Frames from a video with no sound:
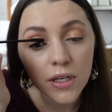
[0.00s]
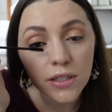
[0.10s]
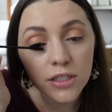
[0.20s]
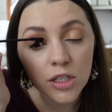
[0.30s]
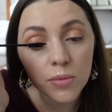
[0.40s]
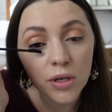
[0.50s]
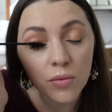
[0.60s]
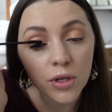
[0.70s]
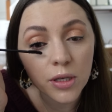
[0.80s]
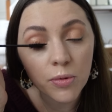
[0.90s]
like this could be a
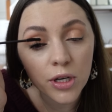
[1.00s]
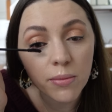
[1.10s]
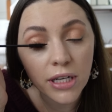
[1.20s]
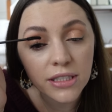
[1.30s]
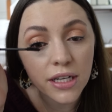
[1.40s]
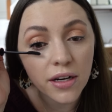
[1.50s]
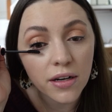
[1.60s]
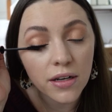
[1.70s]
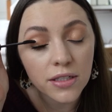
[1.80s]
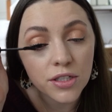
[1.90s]
really pretty
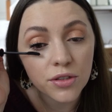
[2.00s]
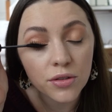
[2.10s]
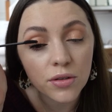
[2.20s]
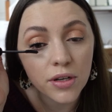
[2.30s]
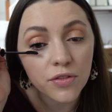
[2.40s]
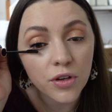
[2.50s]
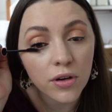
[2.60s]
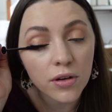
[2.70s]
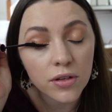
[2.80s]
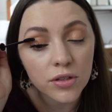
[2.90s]
mascara too if
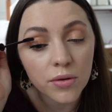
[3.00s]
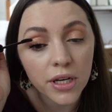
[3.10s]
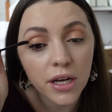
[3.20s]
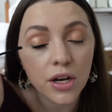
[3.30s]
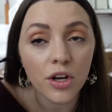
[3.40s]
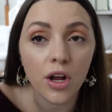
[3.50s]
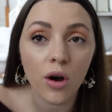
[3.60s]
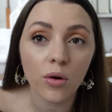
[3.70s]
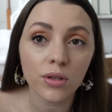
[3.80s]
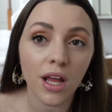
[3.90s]
you're doing
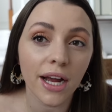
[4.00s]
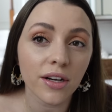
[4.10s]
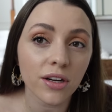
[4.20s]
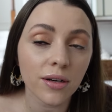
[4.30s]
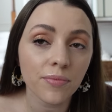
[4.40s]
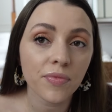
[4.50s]
no liner,